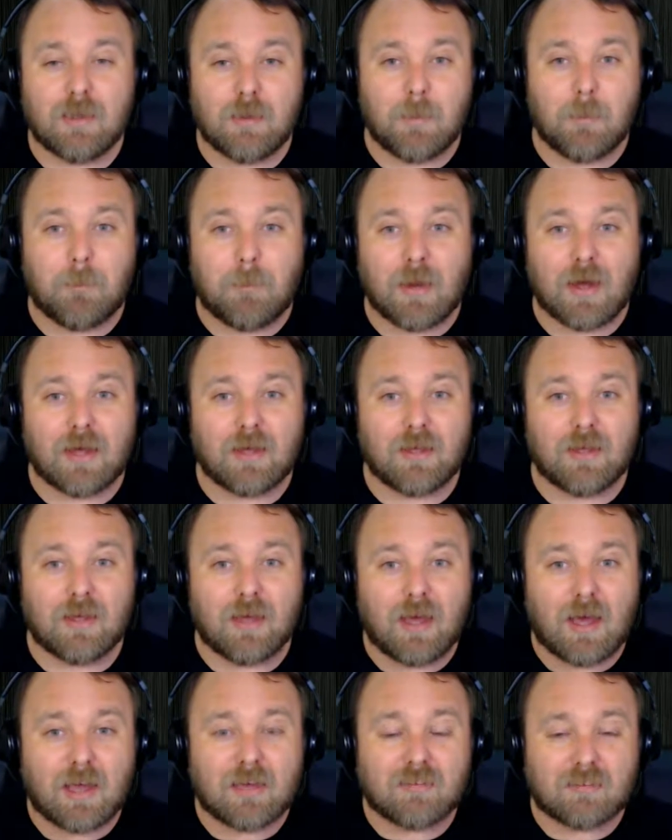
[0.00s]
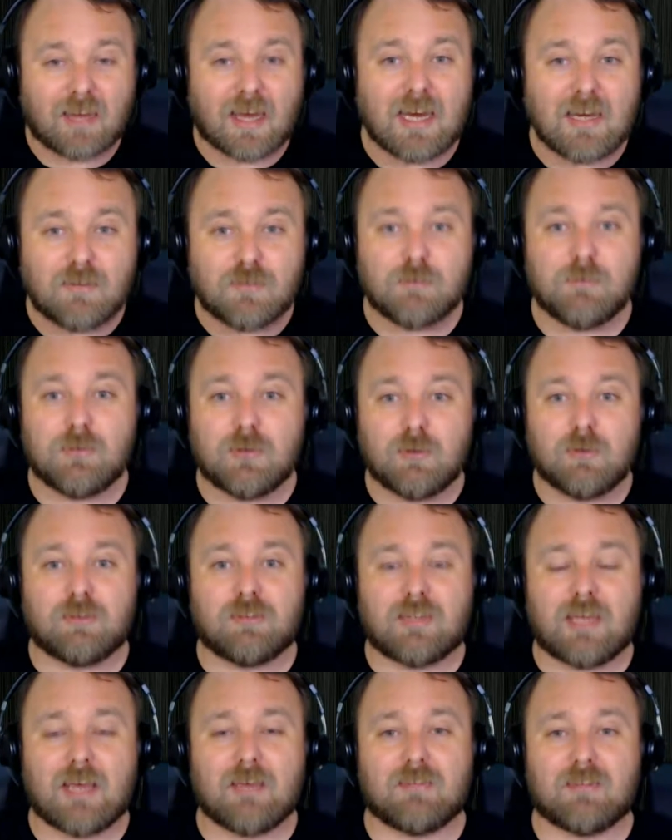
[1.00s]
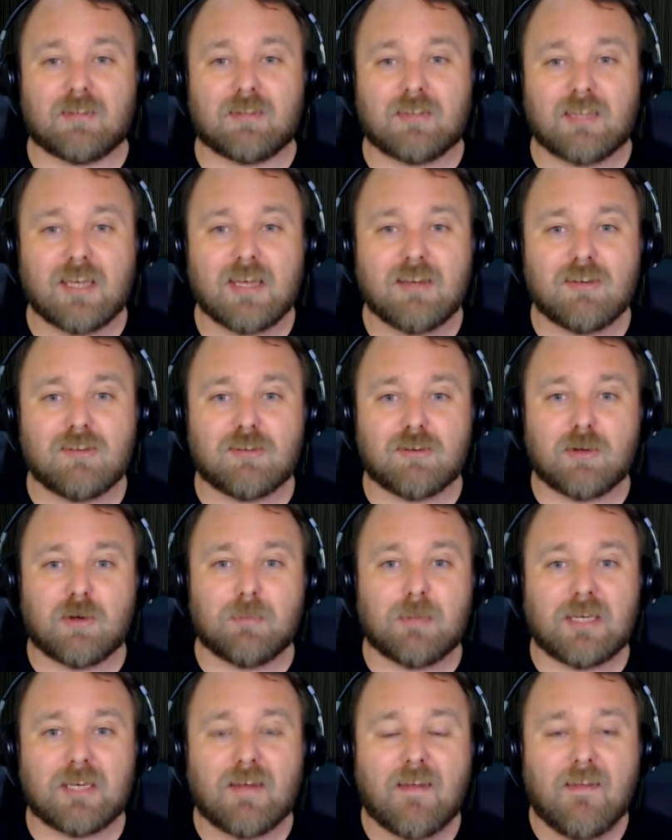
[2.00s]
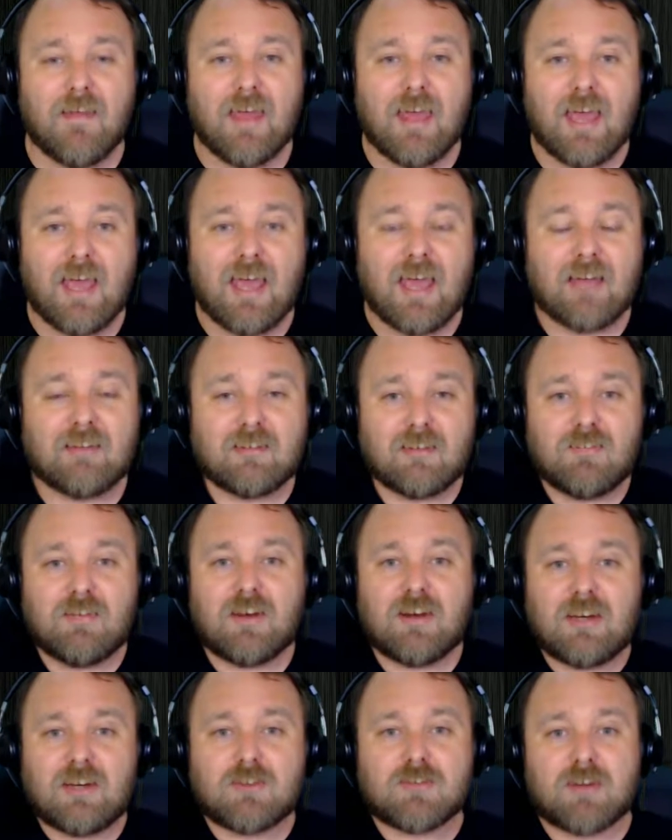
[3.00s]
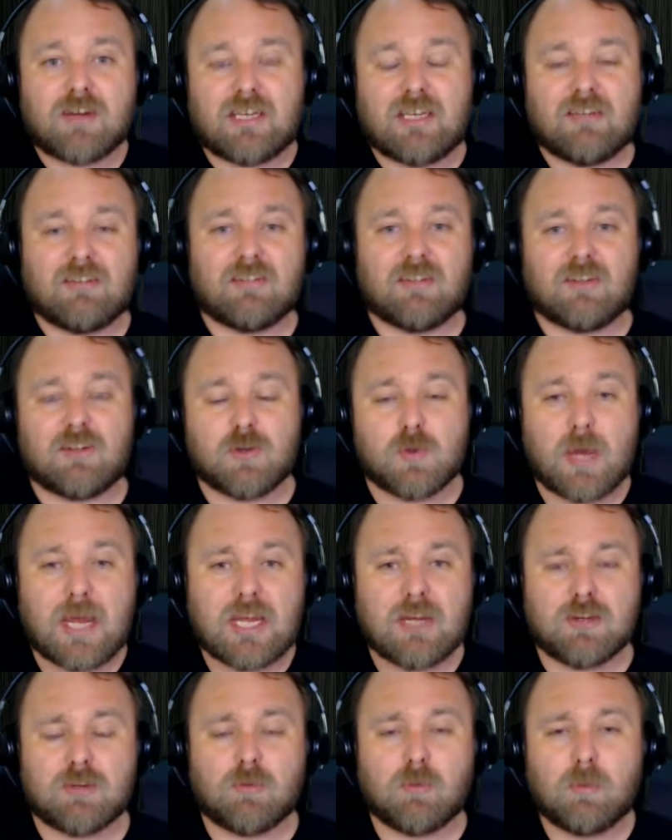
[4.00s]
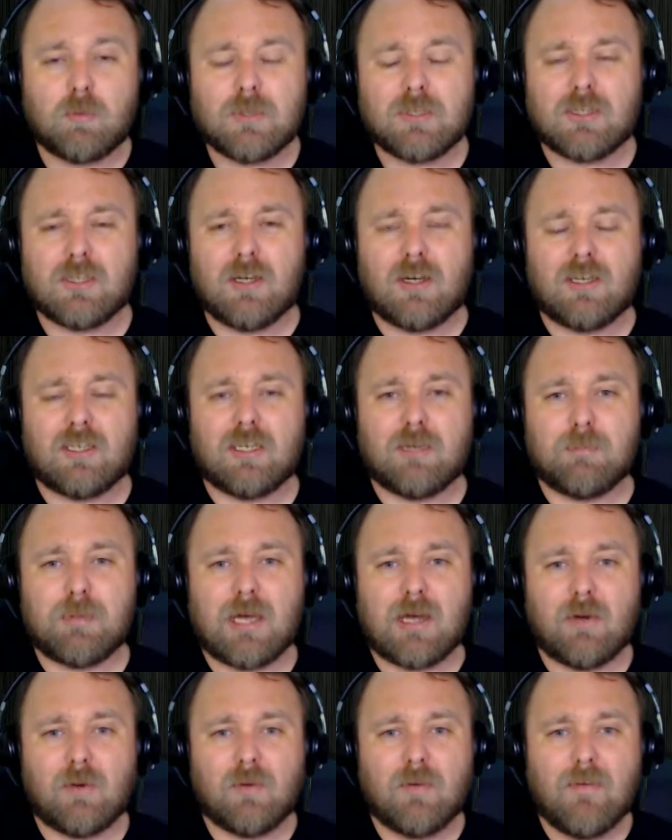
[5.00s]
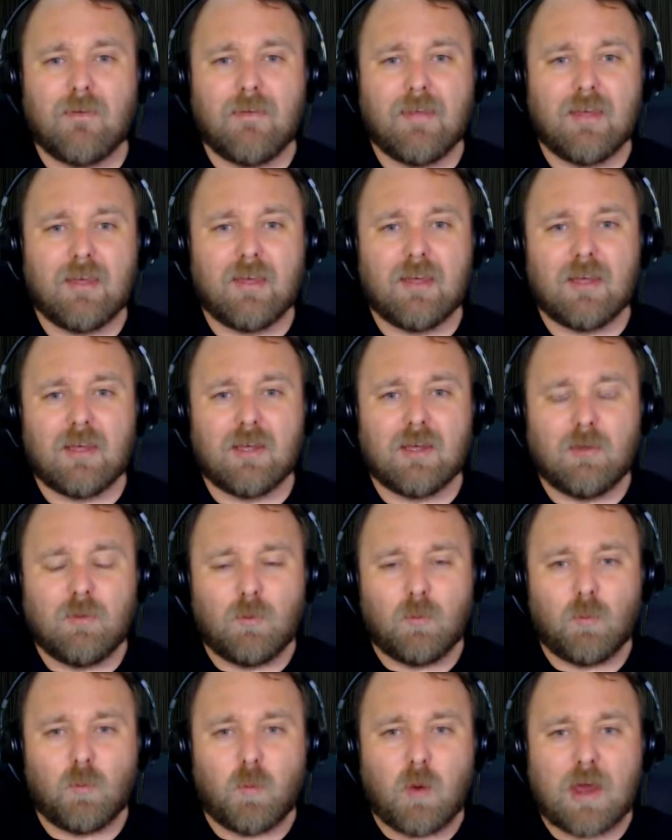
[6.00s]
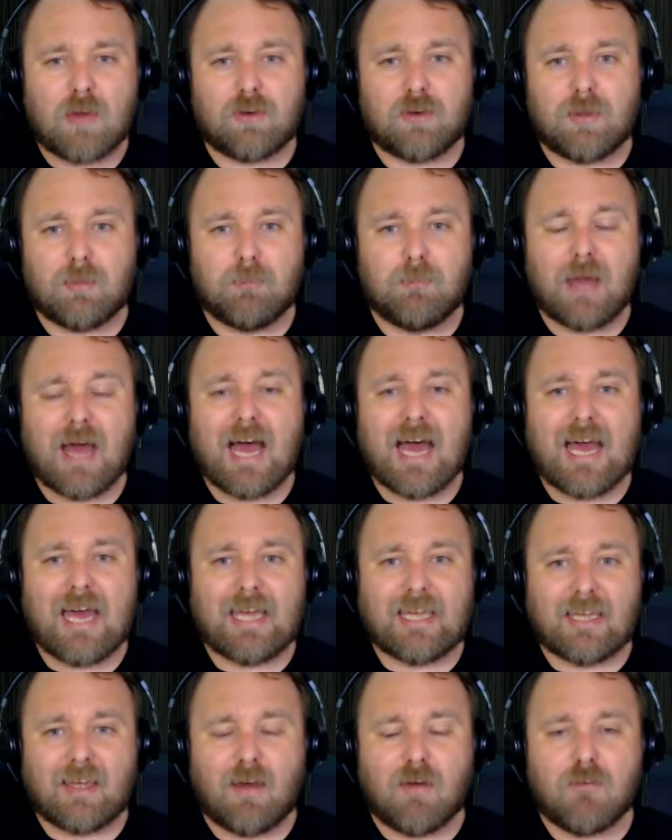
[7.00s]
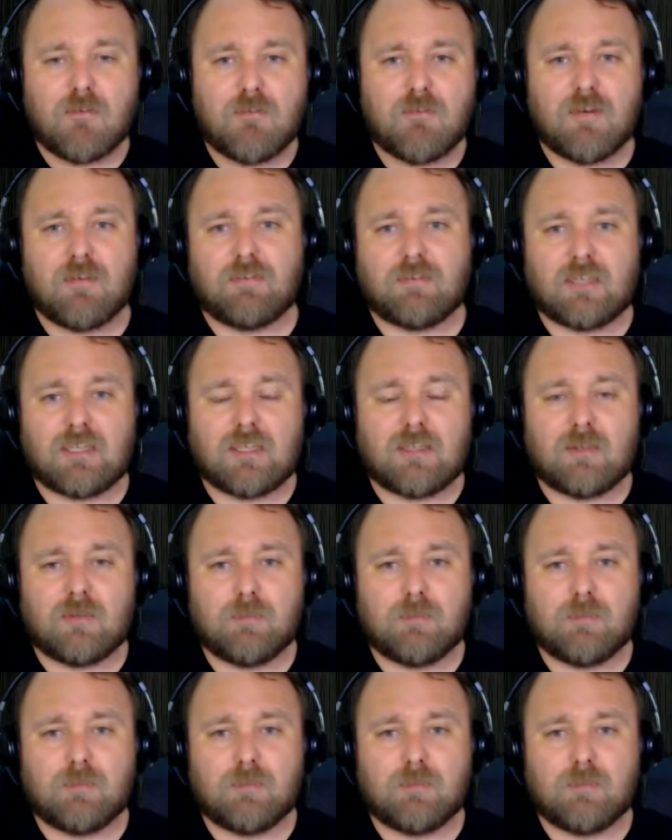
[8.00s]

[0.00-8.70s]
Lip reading: But aside from those types of things, you know, I mean, it's a very tricky situation when we're talking about whether to buy a 50